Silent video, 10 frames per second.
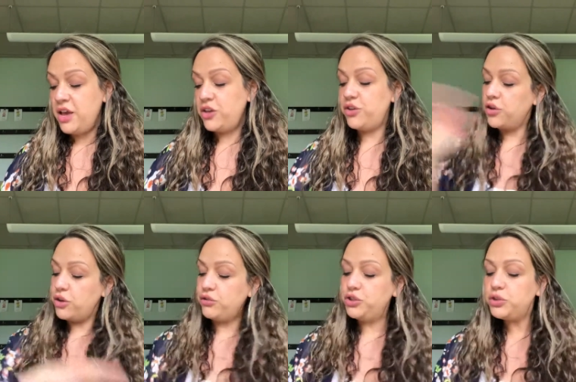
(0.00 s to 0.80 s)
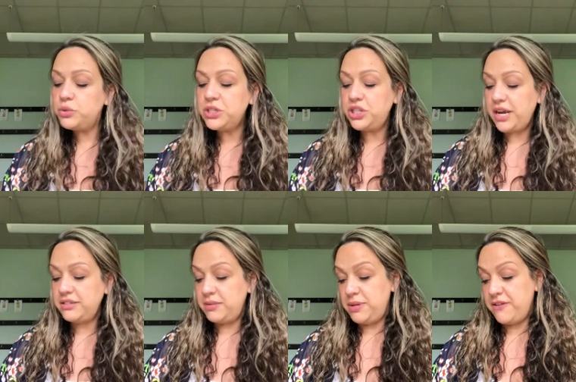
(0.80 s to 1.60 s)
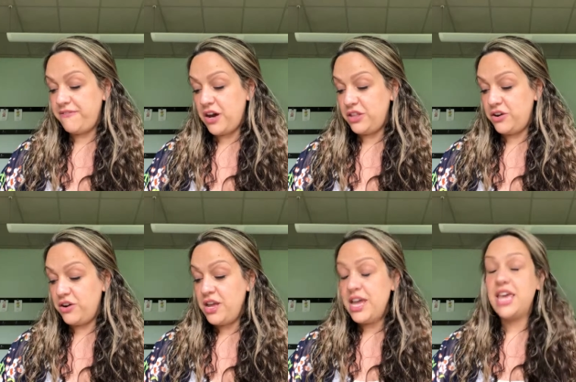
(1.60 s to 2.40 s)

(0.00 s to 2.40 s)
You, you choose one child to be the father,